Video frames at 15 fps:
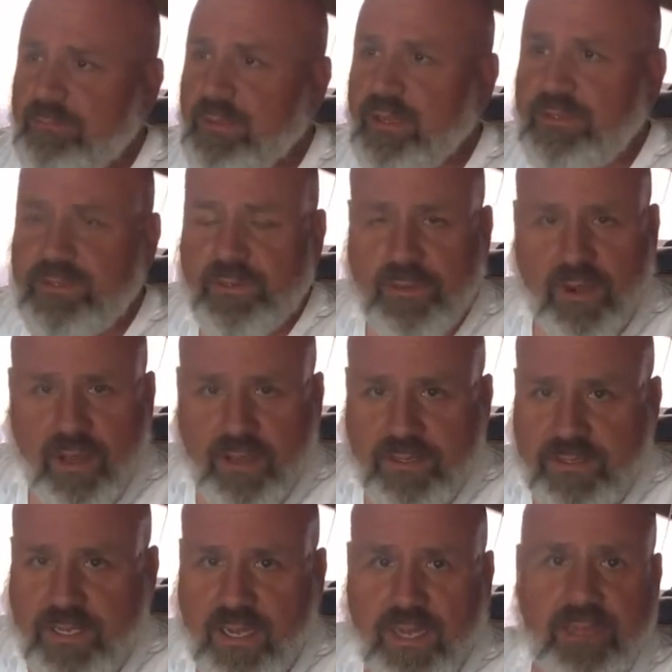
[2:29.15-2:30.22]
I do it all the
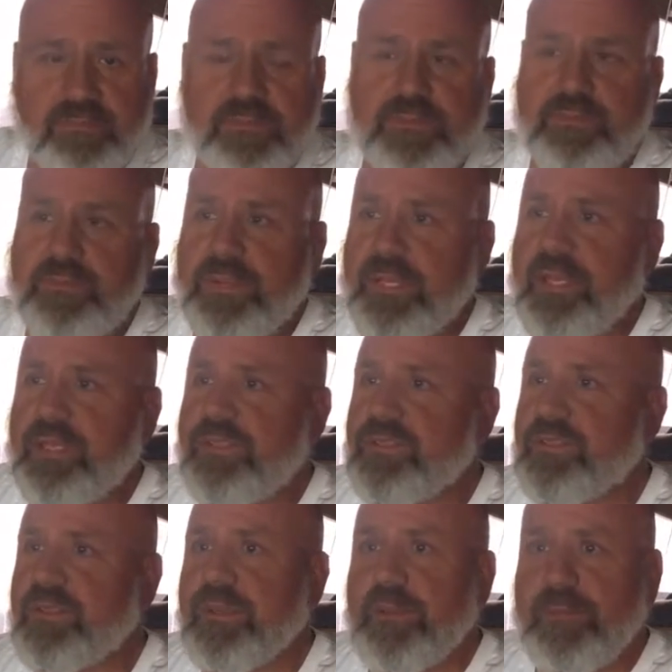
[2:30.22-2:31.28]
time. Please,
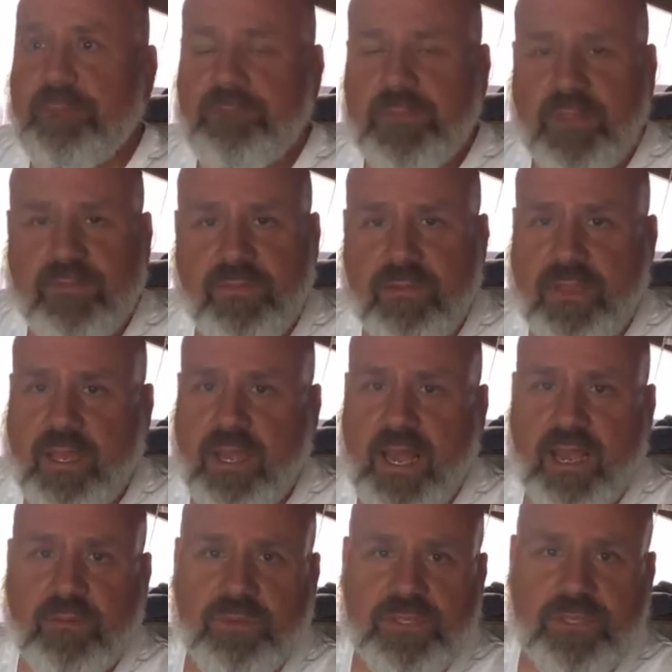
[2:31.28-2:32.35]
if you
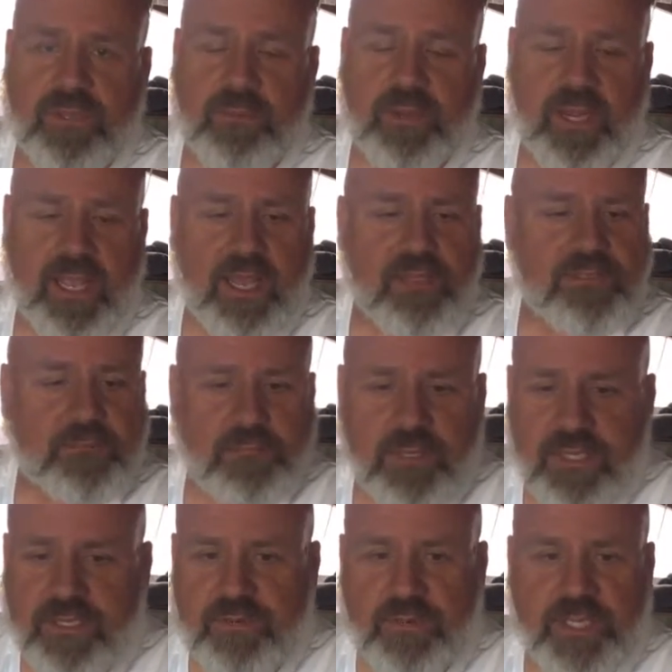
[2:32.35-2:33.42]
connect with somebody else,
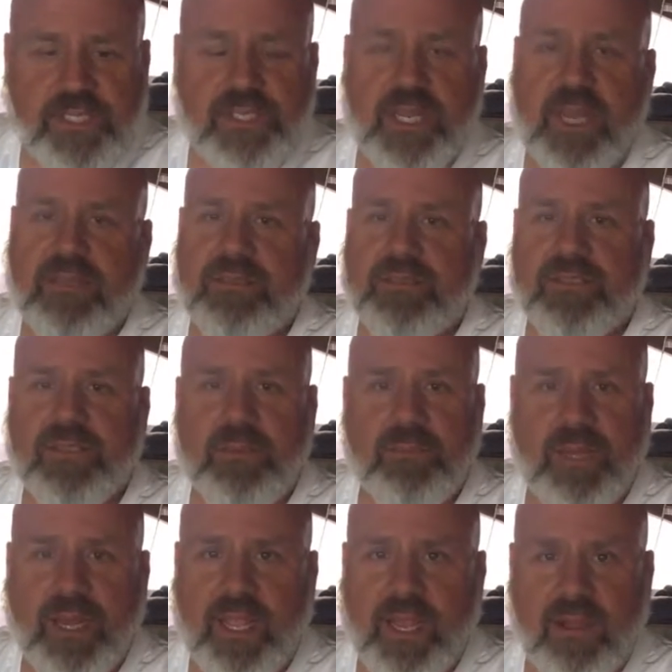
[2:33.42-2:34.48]
please reach out to
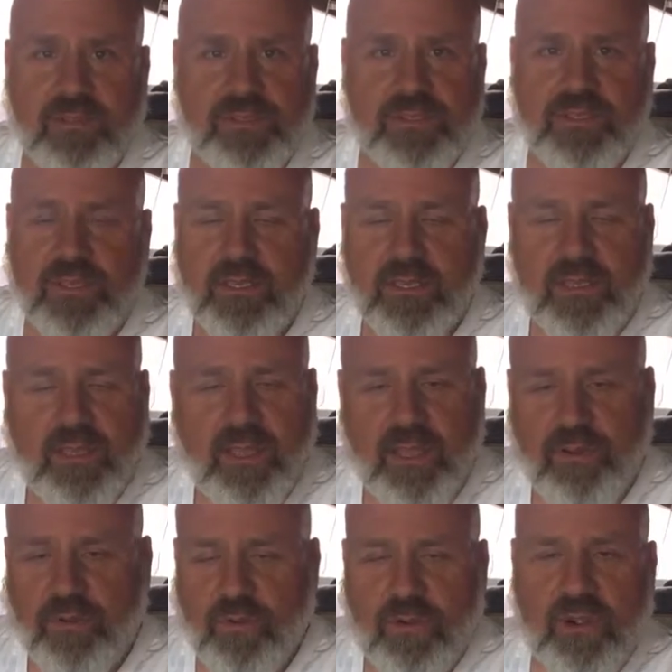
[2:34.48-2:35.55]
somebody else
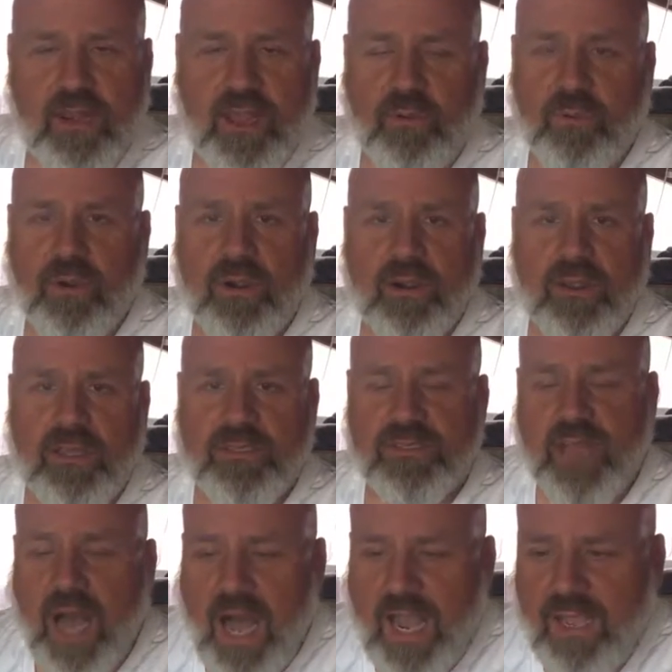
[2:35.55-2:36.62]
in your network and
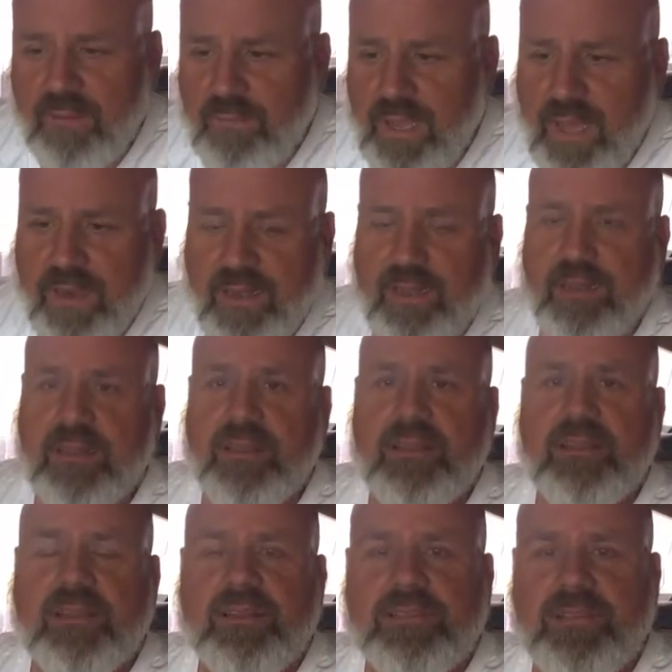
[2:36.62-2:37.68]
talk about it.
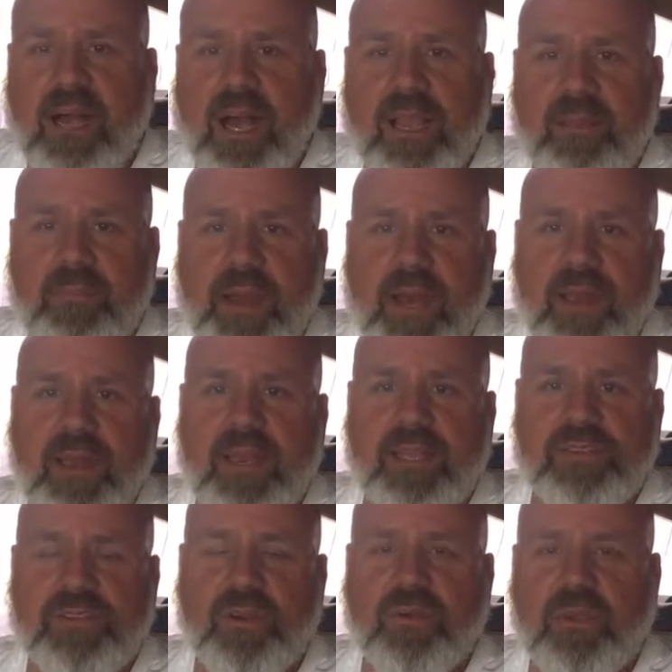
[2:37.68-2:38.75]
Talk about it.
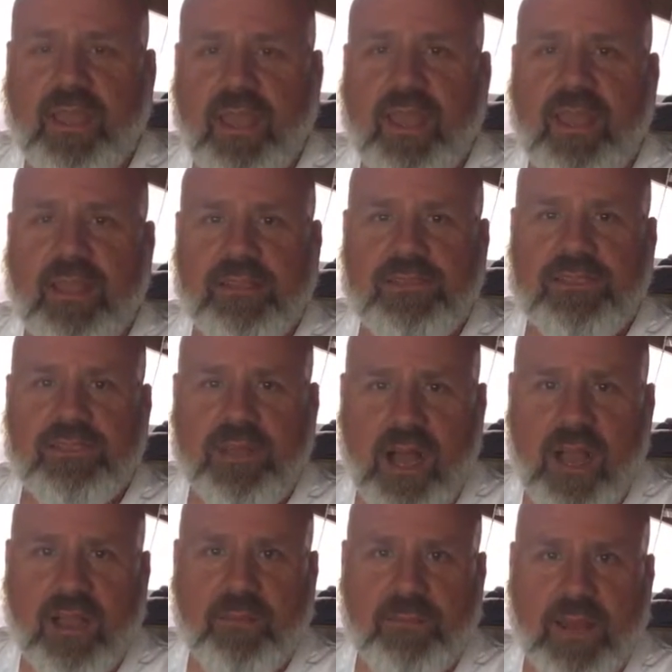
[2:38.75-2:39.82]
It's okay to
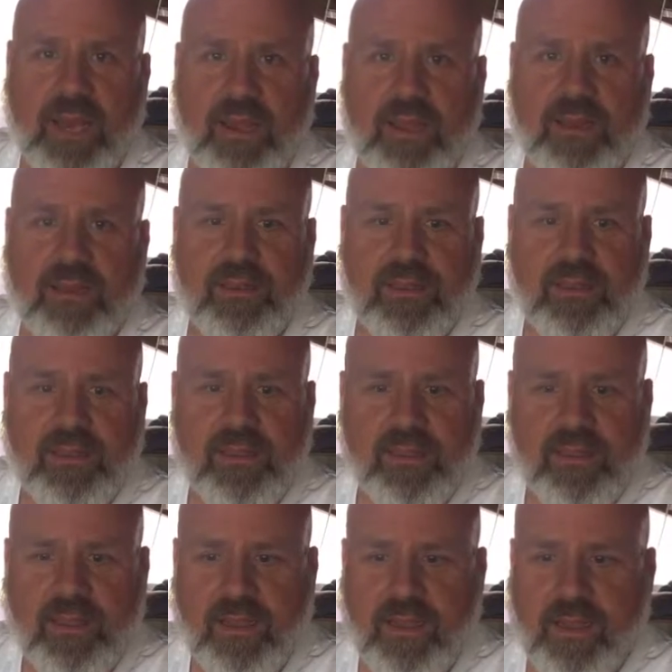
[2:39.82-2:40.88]
talk about it.
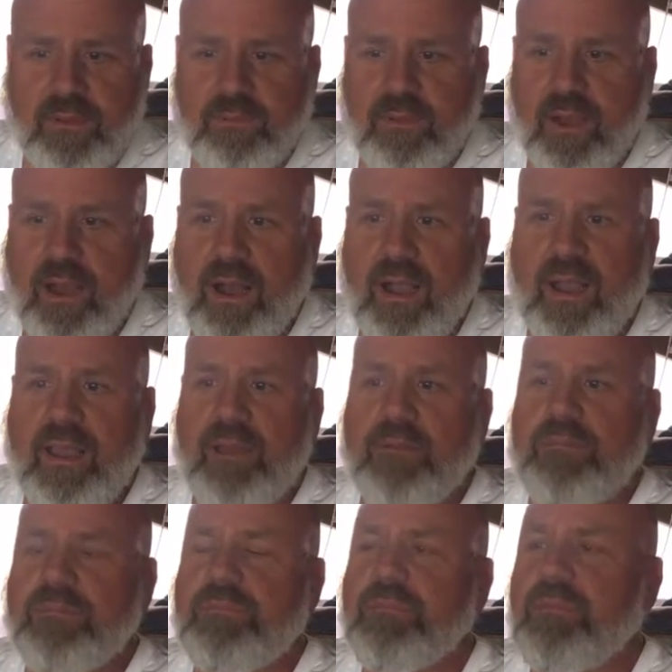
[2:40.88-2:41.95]
I
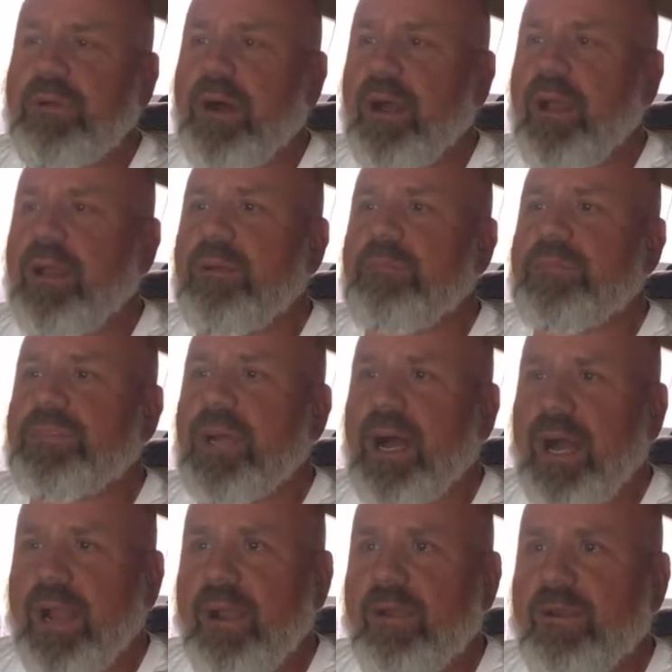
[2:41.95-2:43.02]
am
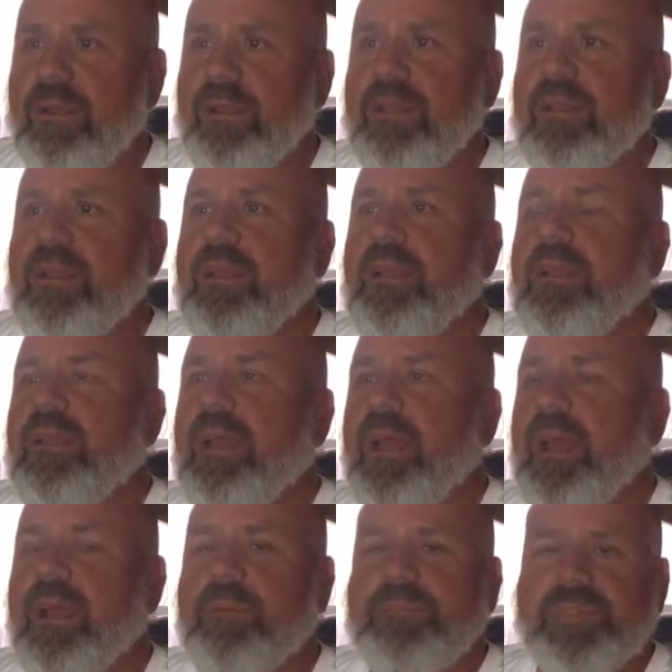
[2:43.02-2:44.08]
tired
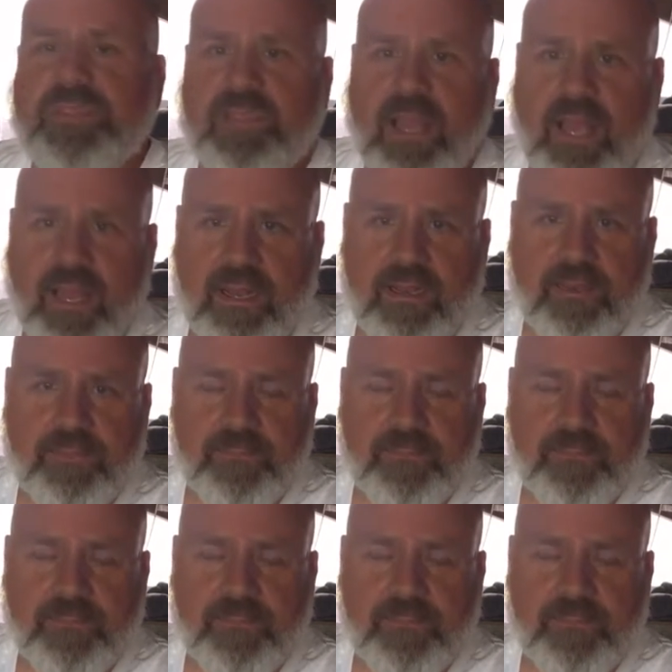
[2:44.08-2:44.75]
and upset